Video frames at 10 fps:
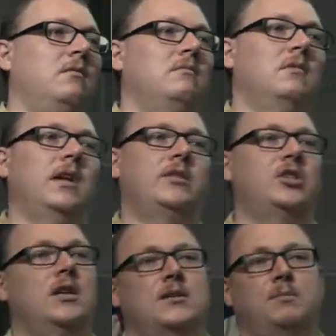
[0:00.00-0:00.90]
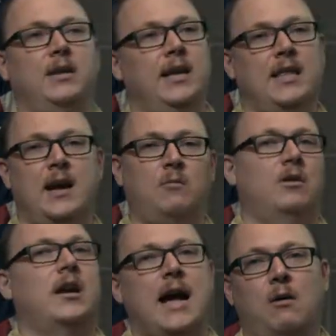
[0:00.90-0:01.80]
Like, just play that word
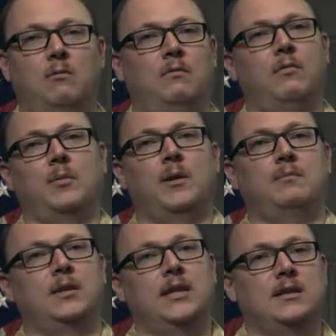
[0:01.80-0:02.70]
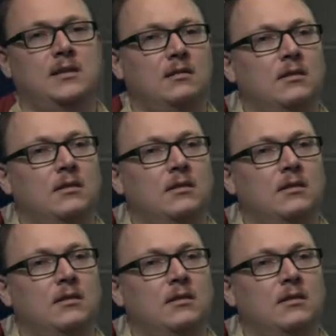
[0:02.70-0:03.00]
out for me, please.